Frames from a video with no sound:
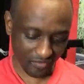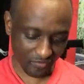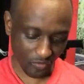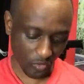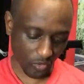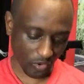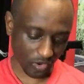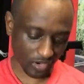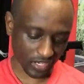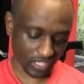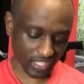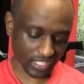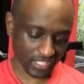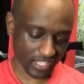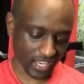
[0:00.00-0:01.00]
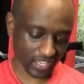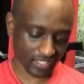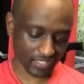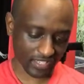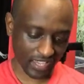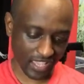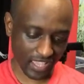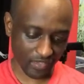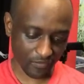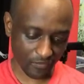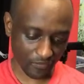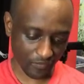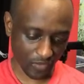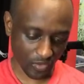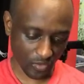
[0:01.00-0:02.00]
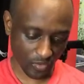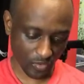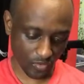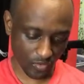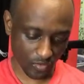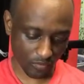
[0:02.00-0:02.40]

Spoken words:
for just a few